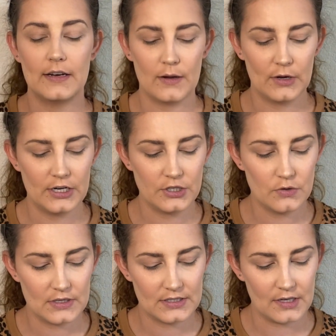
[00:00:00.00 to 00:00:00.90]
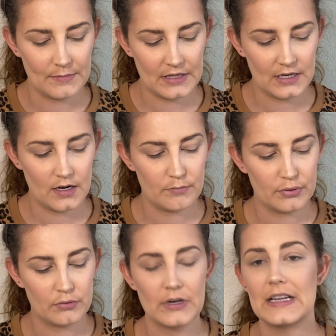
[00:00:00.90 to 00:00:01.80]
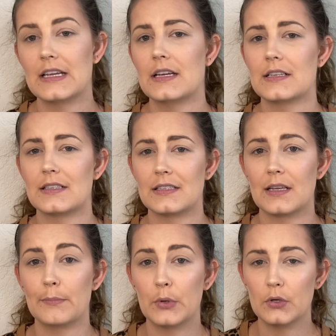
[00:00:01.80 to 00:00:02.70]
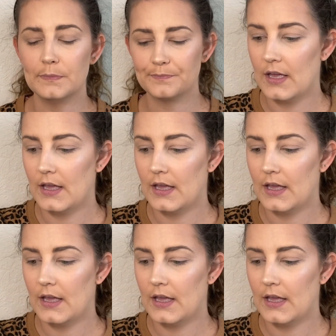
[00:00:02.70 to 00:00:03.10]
I want to do something pretty simple,